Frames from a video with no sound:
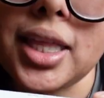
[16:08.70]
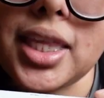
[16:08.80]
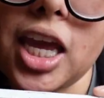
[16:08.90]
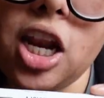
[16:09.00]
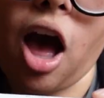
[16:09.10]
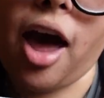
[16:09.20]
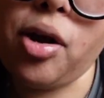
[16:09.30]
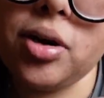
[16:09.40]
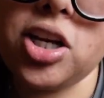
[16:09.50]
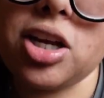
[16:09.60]
It's like an
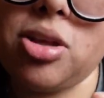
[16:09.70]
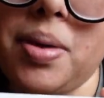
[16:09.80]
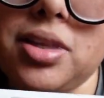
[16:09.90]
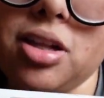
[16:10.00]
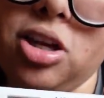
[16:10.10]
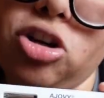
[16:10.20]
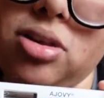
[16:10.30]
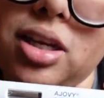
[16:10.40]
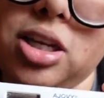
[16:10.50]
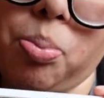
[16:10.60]
auto inject, so basically you
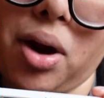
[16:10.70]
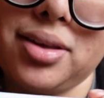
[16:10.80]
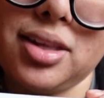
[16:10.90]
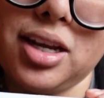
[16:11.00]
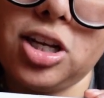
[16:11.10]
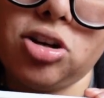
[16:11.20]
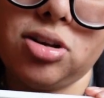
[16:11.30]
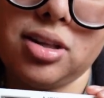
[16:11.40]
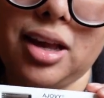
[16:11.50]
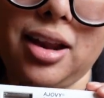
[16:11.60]
just like depress it into your
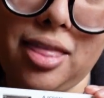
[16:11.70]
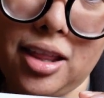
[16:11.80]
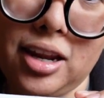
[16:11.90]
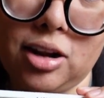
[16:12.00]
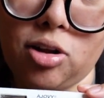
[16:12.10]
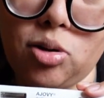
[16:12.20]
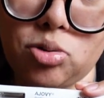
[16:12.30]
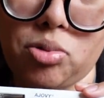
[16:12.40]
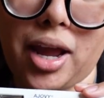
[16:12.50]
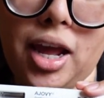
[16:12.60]
skin, and then the needle goes
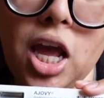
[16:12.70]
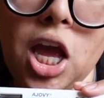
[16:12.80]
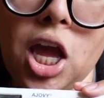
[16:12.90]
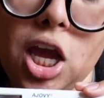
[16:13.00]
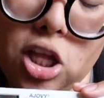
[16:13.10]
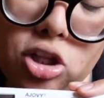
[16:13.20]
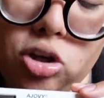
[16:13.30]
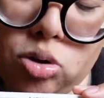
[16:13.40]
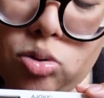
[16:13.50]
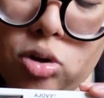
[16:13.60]
right
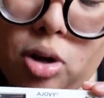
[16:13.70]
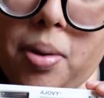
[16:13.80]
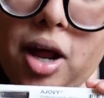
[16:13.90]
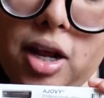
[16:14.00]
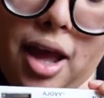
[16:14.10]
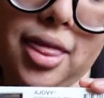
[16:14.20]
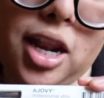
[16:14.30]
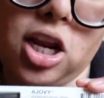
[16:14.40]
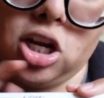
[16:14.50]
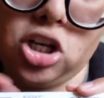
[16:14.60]
into your body, and
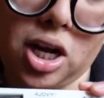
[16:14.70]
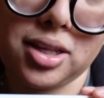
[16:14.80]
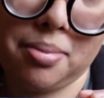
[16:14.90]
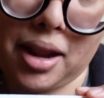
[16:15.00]
then it injects the